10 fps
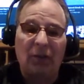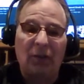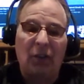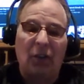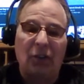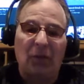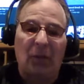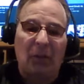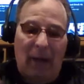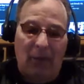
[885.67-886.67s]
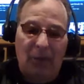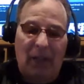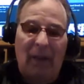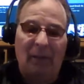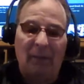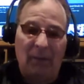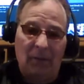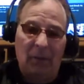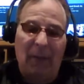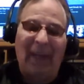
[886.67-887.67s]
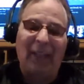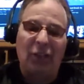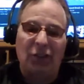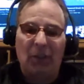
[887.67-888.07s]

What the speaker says: So yours would be maritime maintenance.